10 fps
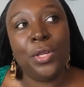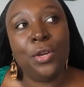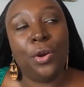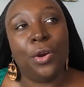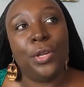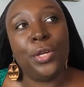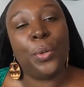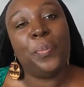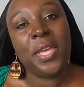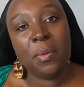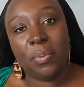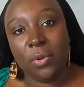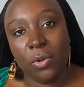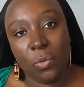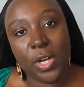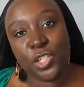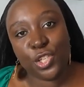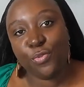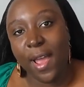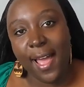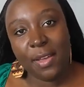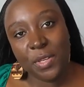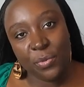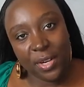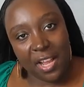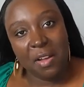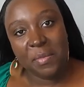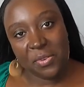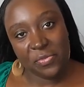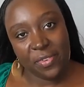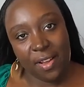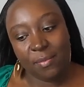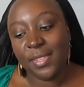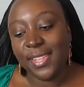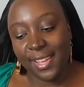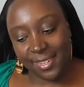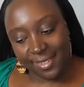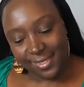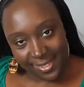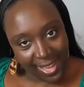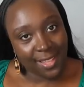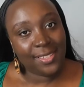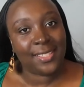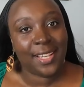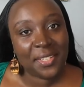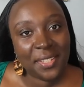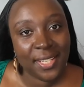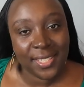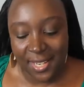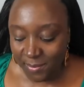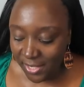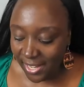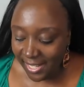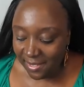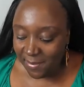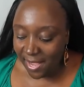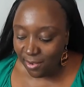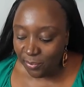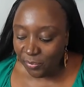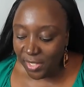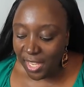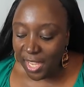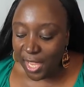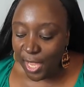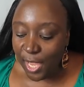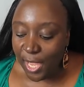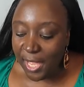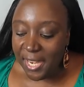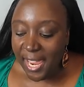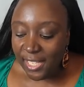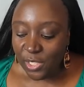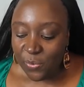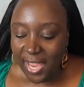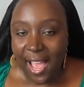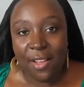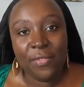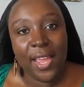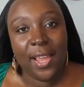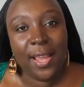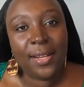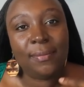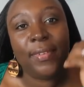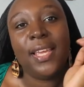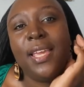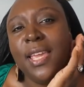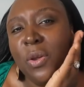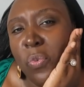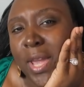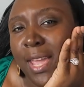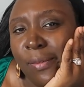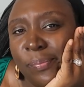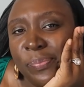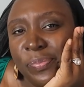your people, what tribe you were coming from, then yeah, these are the things that I'm talking about. Next we have Iwe.